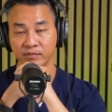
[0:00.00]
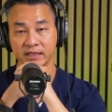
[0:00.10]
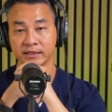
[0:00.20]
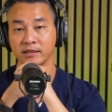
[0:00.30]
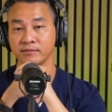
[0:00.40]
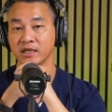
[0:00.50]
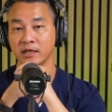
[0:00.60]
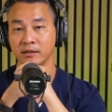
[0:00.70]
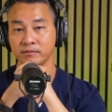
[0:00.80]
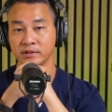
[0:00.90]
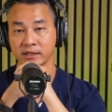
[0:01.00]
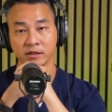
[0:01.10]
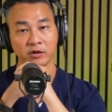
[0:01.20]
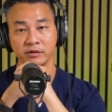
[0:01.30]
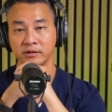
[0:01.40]
Because sometimes that's
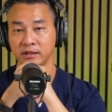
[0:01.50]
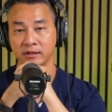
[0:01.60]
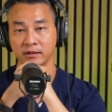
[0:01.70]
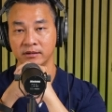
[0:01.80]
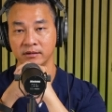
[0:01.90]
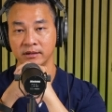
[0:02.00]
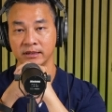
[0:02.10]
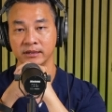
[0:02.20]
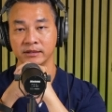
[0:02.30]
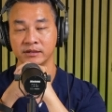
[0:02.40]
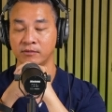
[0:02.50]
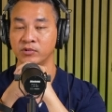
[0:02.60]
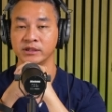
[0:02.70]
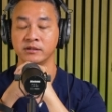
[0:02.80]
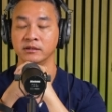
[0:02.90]
all you need is
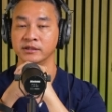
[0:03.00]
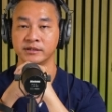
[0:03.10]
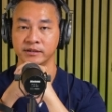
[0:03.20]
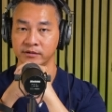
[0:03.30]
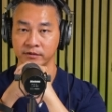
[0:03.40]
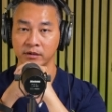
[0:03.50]
someone to listen to.